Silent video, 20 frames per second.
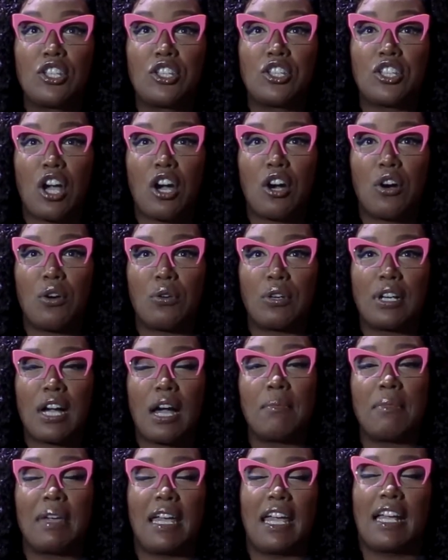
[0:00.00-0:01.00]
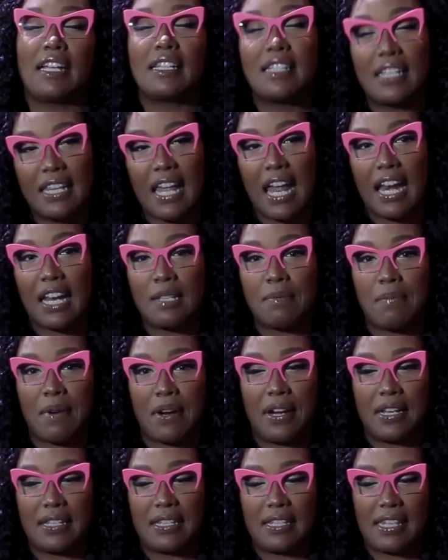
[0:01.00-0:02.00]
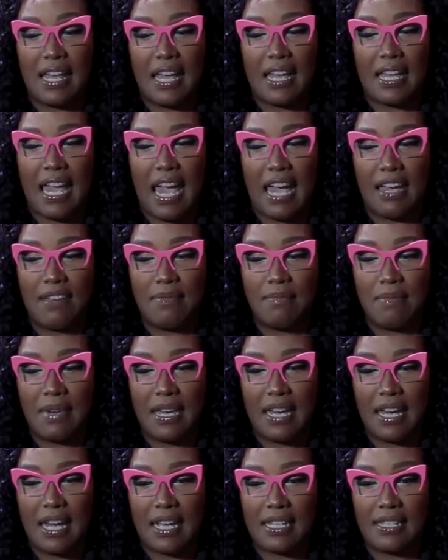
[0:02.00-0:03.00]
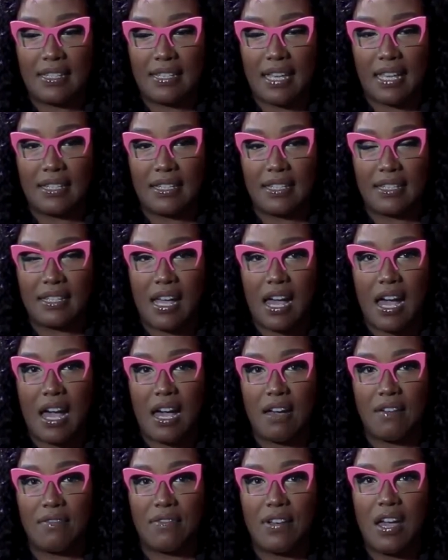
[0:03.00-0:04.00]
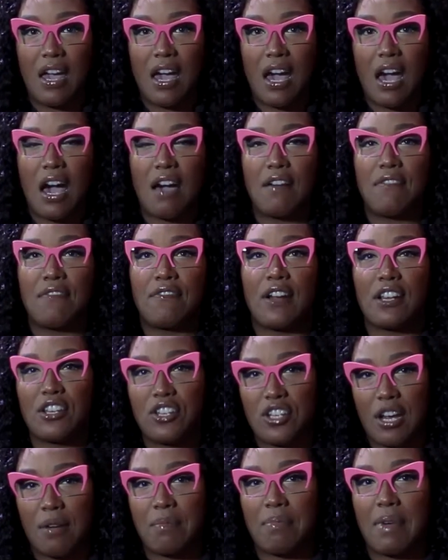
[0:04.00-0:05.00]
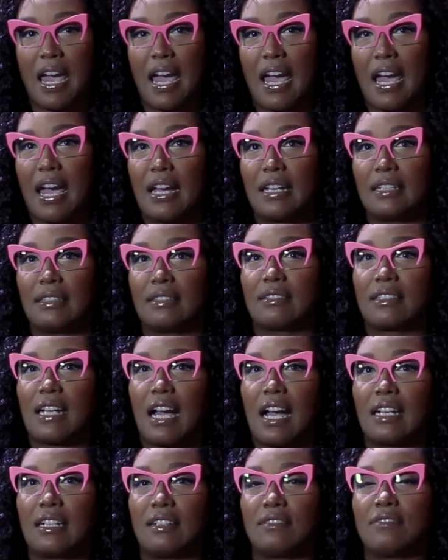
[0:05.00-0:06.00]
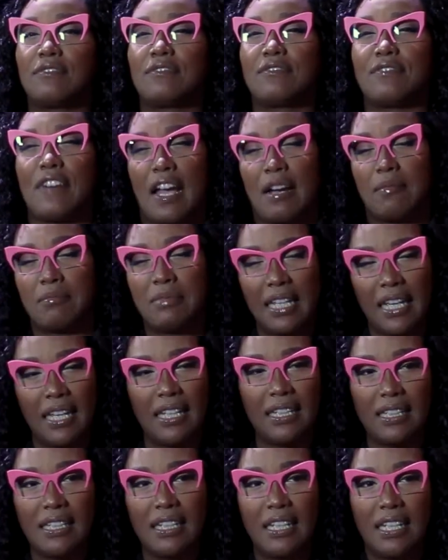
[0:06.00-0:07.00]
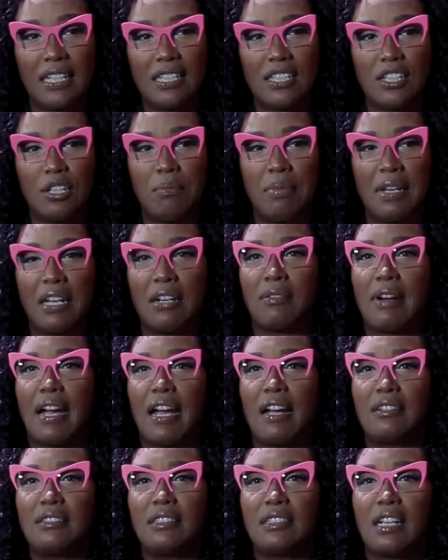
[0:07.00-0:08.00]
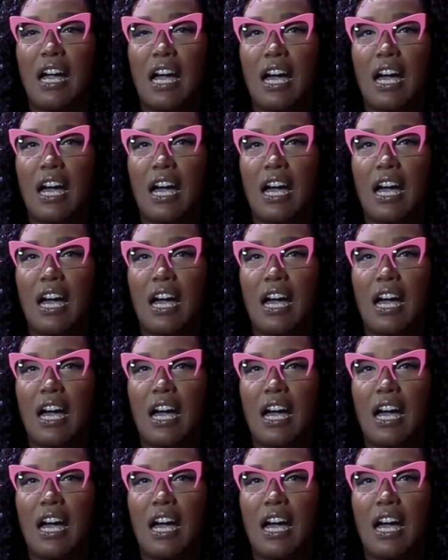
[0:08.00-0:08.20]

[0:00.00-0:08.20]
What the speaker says: So coming into that experience, they gave me a sense of a friendship and kind of family to be around.